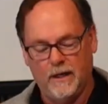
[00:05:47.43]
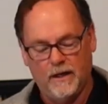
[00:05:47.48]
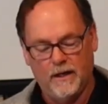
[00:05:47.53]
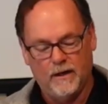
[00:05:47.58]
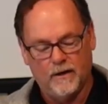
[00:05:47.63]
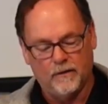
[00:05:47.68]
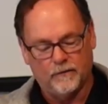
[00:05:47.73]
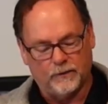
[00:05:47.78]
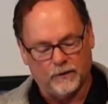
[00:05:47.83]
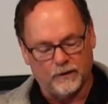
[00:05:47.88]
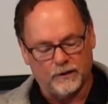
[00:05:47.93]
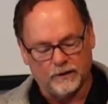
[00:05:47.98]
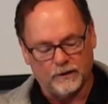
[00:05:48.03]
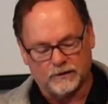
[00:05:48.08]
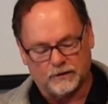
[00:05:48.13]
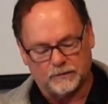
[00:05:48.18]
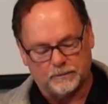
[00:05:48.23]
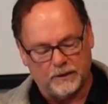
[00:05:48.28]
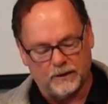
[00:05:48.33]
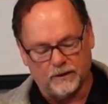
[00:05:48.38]
for the
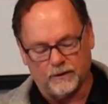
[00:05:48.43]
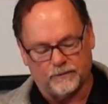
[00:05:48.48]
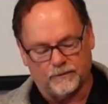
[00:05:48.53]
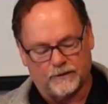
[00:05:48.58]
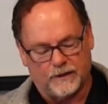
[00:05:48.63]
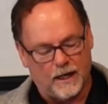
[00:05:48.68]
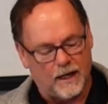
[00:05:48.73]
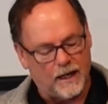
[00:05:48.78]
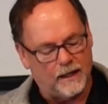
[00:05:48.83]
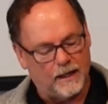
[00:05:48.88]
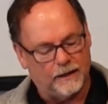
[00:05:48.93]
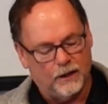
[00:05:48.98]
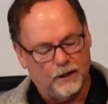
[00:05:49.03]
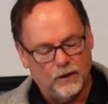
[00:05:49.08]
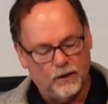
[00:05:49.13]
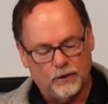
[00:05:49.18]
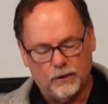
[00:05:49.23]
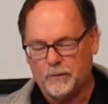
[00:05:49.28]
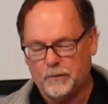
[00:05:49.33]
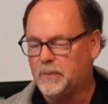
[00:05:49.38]
Spirit of God
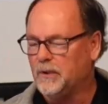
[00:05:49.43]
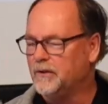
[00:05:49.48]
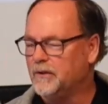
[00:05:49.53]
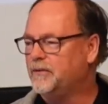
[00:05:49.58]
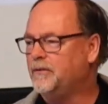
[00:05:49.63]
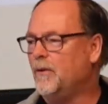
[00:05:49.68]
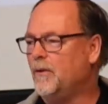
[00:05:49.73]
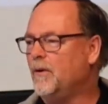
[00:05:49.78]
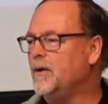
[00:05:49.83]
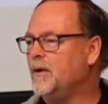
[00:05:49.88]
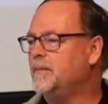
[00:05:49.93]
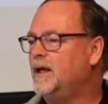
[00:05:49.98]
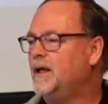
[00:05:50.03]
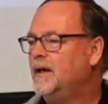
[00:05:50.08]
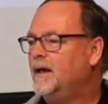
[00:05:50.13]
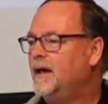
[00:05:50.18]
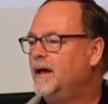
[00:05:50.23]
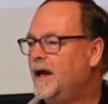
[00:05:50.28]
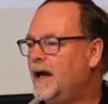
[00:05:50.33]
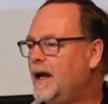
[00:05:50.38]
who'd performed
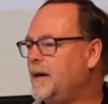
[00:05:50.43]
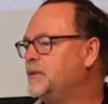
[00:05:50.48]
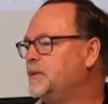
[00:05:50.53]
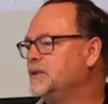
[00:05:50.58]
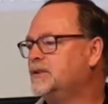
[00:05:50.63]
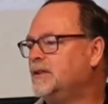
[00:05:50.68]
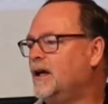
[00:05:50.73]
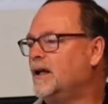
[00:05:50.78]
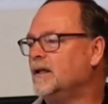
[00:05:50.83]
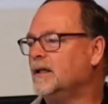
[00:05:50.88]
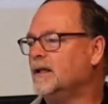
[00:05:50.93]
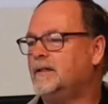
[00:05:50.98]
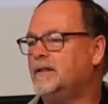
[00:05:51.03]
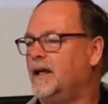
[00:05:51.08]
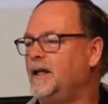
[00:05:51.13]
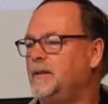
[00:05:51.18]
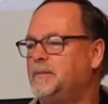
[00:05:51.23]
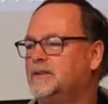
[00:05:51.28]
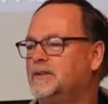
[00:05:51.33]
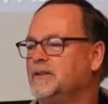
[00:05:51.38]
apostolic
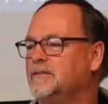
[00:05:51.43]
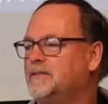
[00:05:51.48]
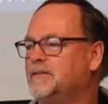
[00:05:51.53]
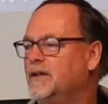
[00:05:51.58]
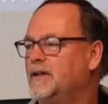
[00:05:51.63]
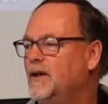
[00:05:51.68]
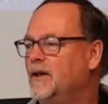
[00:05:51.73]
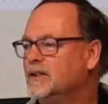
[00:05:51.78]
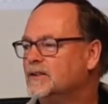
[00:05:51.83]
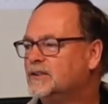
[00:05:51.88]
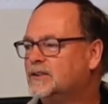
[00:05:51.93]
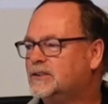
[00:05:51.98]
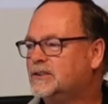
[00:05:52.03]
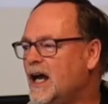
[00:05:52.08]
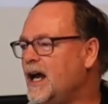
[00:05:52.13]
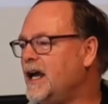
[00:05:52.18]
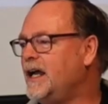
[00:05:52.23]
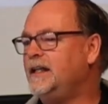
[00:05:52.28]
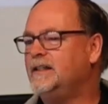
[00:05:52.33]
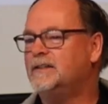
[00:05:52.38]
types of
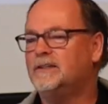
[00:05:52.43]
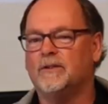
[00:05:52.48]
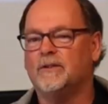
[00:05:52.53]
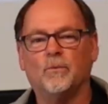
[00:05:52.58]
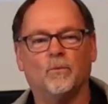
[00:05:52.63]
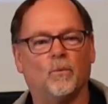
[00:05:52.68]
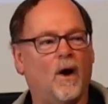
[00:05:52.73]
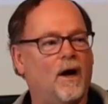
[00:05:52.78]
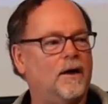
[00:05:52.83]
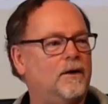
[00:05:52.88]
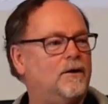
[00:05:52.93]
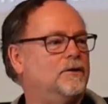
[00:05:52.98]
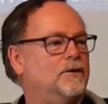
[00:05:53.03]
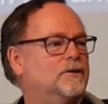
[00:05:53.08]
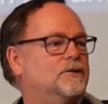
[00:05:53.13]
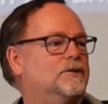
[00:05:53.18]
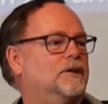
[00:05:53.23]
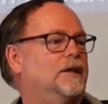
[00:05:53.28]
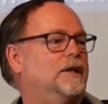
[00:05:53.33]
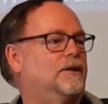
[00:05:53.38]
signs and
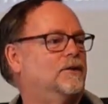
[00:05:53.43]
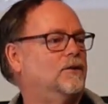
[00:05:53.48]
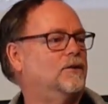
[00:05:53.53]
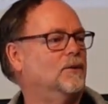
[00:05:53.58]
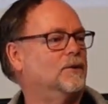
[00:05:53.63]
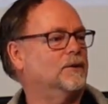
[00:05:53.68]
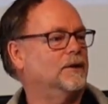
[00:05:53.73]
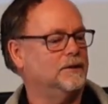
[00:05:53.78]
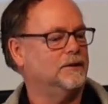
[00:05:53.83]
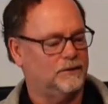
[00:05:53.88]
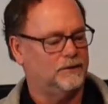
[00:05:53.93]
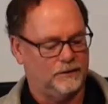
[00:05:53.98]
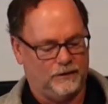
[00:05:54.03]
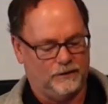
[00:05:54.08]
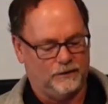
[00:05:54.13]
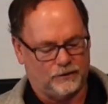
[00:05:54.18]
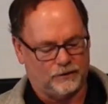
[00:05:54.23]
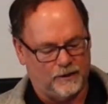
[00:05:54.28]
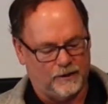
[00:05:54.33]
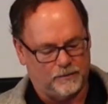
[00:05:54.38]
wonders, it had told us in
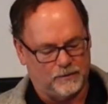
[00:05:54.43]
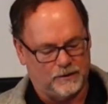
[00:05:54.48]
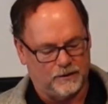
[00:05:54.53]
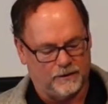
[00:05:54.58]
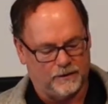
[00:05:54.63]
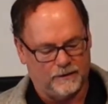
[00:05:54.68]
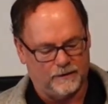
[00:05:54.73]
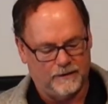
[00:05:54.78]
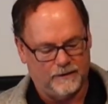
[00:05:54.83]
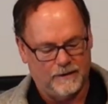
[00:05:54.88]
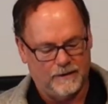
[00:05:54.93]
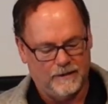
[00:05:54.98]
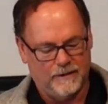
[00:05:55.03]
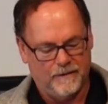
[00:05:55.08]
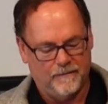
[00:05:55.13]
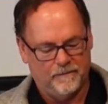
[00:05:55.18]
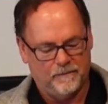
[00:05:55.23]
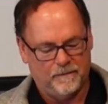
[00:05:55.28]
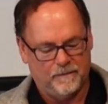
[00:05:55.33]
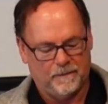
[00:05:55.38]
Scripture
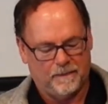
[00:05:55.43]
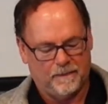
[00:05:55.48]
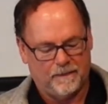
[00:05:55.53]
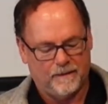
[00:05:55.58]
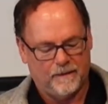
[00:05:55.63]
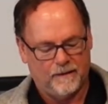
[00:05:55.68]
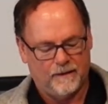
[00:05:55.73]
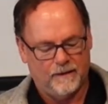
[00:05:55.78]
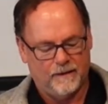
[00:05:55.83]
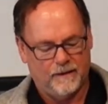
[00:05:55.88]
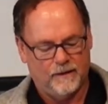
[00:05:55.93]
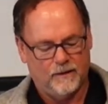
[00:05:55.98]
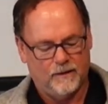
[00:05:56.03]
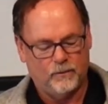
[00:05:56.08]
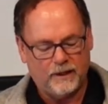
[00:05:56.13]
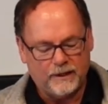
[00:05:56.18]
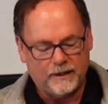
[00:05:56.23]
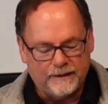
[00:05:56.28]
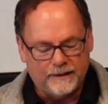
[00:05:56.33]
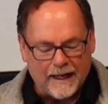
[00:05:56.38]

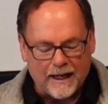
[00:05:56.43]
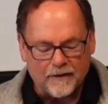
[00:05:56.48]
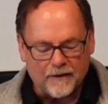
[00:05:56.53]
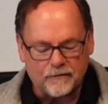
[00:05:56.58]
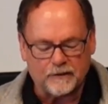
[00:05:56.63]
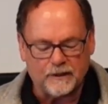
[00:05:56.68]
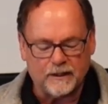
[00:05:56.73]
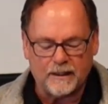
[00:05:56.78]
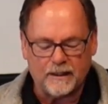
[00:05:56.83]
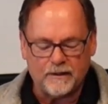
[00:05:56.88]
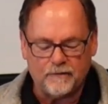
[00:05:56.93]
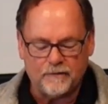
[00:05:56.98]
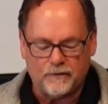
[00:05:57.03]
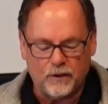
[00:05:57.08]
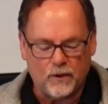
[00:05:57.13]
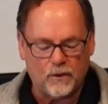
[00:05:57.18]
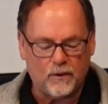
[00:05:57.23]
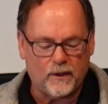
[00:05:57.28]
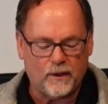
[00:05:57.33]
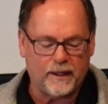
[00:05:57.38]
we definitely
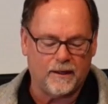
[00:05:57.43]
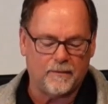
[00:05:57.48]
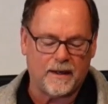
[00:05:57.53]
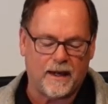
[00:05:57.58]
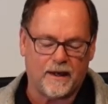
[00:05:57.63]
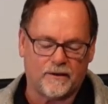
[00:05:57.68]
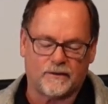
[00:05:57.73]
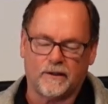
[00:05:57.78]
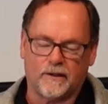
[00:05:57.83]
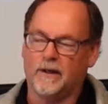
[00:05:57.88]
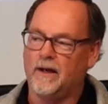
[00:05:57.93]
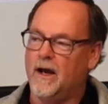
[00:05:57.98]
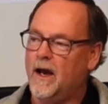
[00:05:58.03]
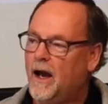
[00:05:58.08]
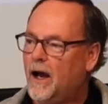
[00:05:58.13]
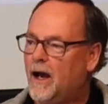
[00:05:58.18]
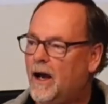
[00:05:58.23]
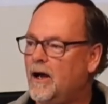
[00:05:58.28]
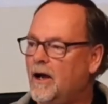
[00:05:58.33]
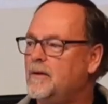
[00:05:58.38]
view him as the
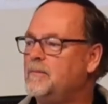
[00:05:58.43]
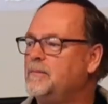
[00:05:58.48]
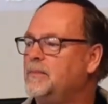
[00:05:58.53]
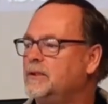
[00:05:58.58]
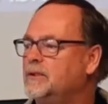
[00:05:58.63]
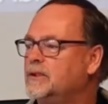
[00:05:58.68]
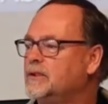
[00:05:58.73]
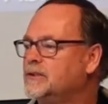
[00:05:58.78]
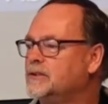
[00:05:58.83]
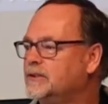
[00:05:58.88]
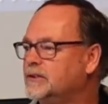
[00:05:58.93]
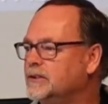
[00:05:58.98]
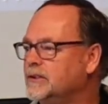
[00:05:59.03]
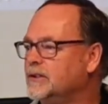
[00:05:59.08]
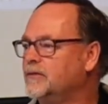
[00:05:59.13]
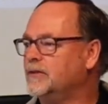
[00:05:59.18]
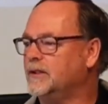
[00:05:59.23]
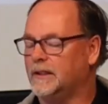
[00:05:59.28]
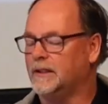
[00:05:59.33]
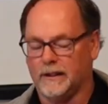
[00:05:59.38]
humble
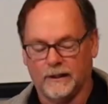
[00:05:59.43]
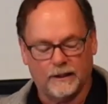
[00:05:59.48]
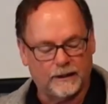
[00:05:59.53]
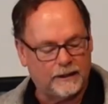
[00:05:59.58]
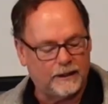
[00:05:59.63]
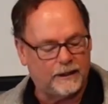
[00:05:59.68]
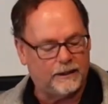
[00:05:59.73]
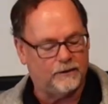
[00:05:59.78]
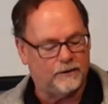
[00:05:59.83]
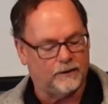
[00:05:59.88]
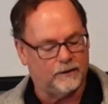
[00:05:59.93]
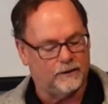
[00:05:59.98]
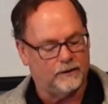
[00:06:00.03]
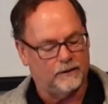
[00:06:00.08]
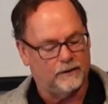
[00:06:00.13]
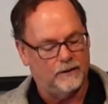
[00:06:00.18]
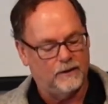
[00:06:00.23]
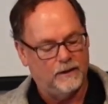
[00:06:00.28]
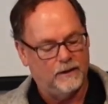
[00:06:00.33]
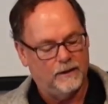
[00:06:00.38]
servant leader,
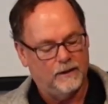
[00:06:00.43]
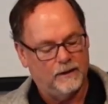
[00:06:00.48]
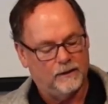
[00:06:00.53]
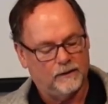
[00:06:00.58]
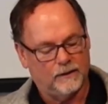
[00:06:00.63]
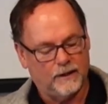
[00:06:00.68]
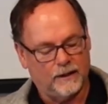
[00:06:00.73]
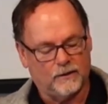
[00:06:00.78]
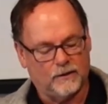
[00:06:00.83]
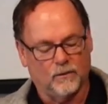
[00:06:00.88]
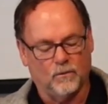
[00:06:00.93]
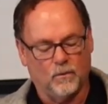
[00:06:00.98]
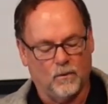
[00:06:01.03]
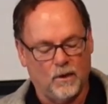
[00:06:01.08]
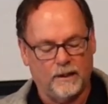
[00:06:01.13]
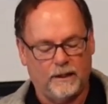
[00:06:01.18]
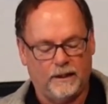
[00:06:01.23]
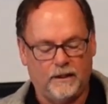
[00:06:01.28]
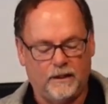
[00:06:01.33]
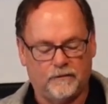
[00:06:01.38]
like the
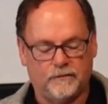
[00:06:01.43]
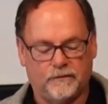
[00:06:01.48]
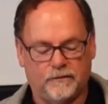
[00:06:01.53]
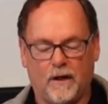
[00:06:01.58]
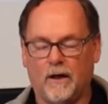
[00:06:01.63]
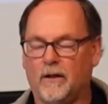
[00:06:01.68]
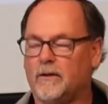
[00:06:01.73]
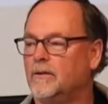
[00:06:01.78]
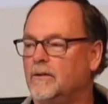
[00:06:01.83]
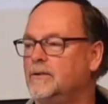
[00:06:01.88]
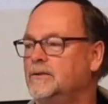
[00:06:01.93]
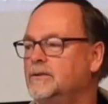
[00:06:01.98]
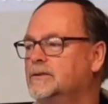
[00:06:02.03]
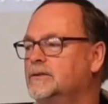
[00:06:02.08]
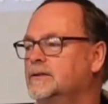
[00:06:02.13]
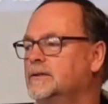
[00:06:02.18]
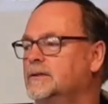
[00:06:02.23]
one he follows,